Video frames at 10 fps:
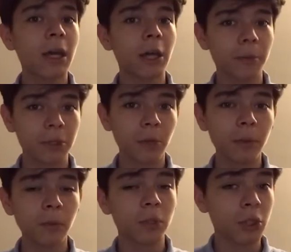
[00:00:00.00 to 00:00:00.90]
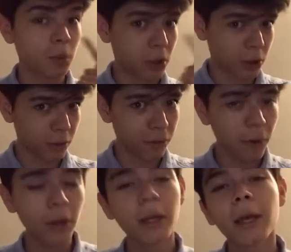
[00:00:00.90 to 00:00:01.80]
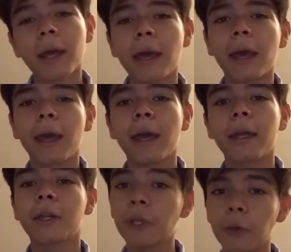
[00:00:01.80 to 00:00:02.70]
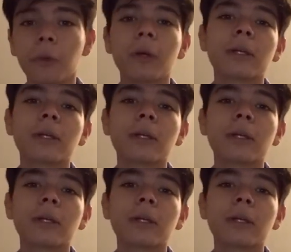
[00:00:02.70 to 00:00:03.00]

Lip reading: an observant, which is watching you fall, and you.